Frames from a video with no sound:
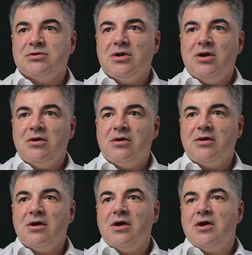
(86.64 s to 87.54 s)

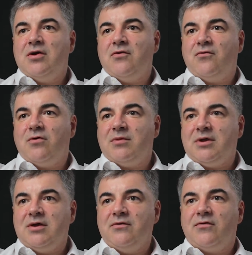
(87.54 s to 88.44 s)
learn
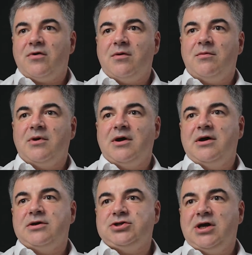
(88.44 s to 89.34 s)
formally from
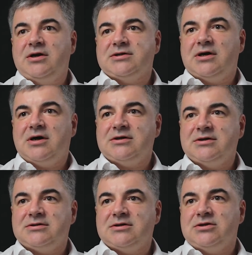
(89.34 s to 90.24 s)
a Chinese
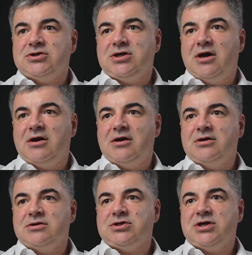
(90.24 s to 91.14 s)
artist in China,
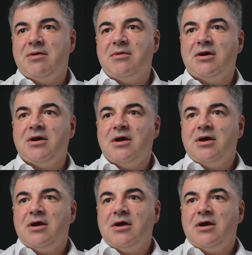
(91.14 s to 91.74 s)
in Xiamen,